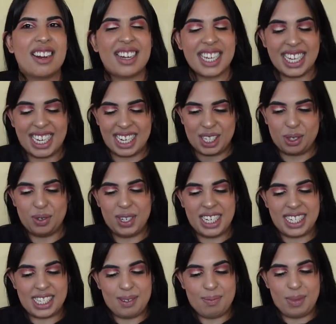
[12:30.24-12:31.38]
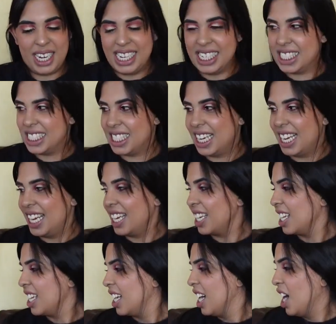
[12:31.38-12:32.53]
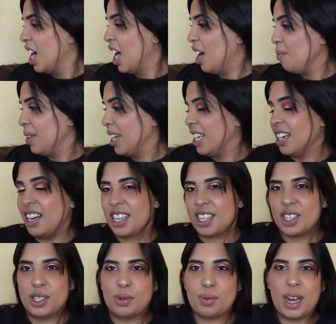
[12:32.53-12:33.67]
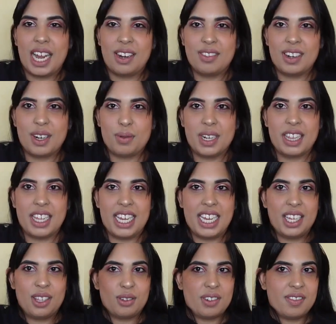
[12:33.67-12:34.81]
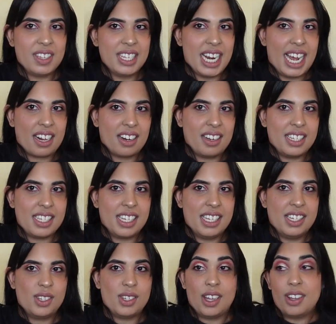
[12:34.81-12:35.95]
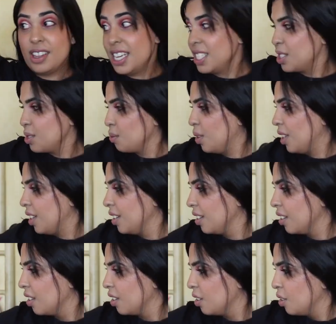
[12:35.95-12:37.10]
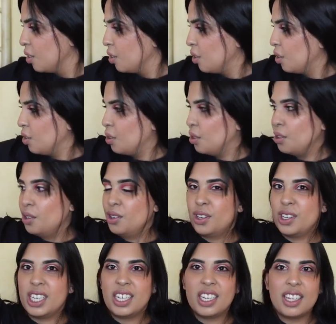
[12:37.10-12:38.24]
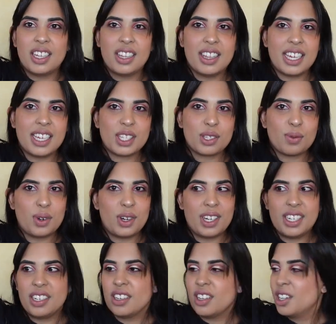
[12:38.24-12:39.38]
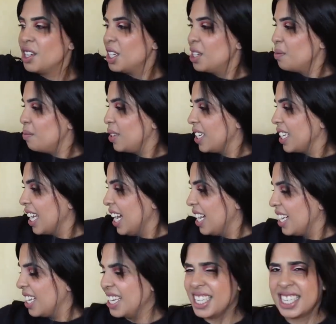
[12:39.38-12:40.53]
like it. It's really simplistic. I mean, I could wear it with either of the necklaces, so this one or this one. But yeah,